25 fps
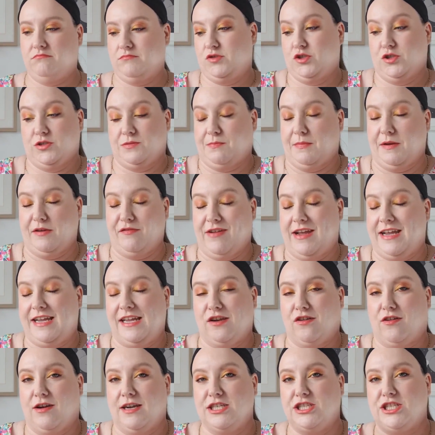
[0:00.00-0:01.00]
just my
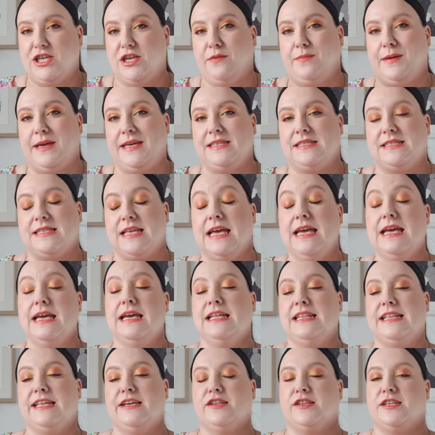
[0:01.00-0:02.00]
regular eyeshadow base
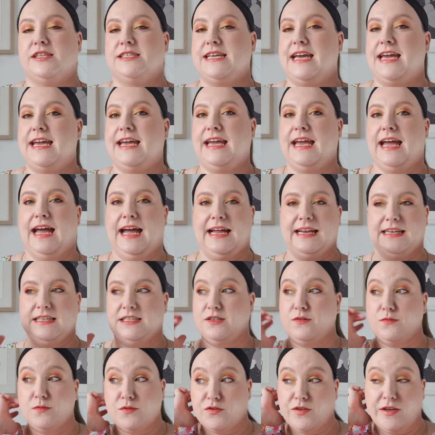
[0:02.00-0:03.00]
the other day, and
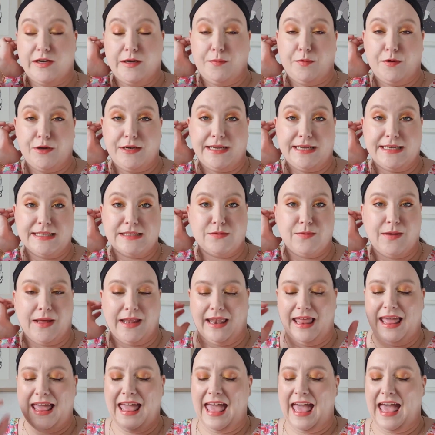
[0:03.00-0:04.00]
it was really pretty as
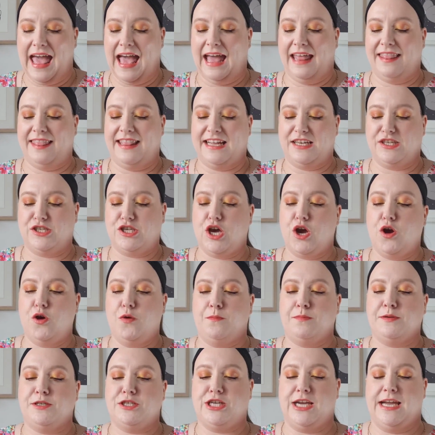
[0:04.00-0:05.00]
well. And that
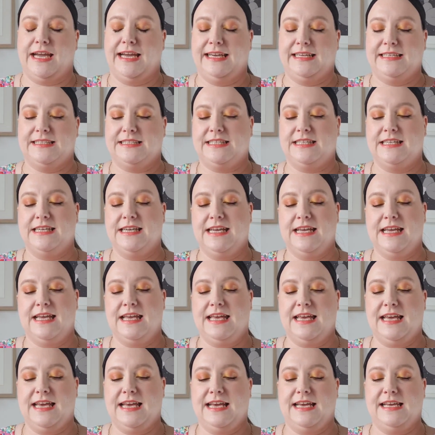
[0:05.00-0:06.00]
taupe shade
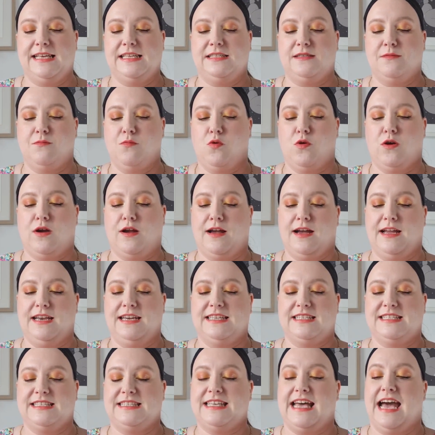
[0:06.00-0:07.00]
is a more kind
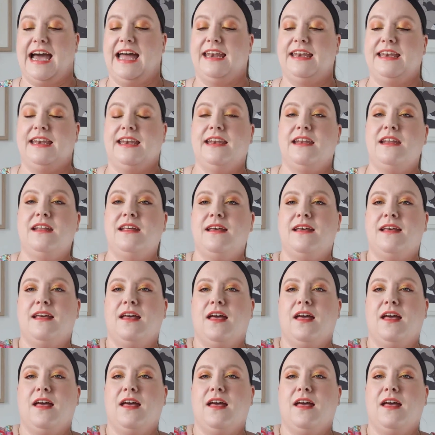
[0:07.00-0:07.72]
of satin,